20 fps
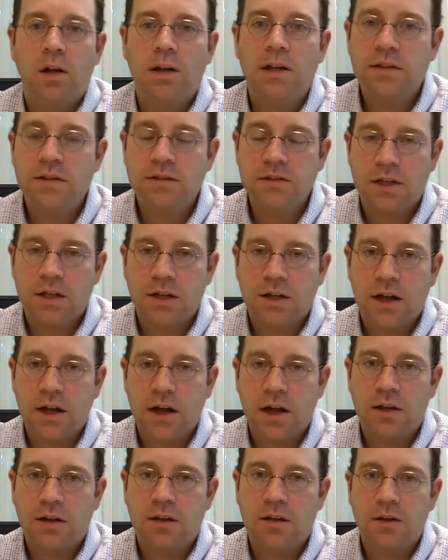listing
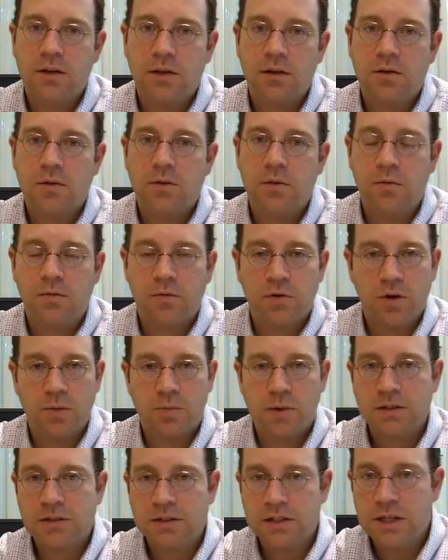for your
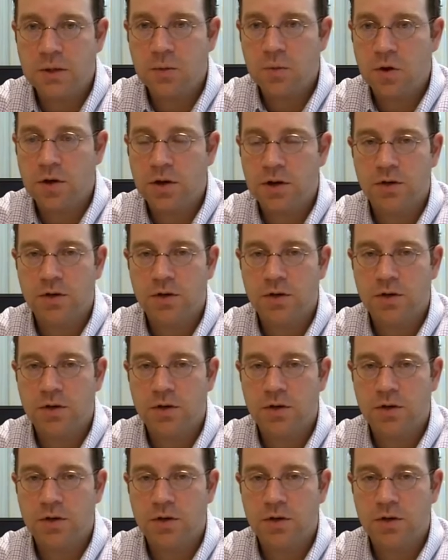best keyword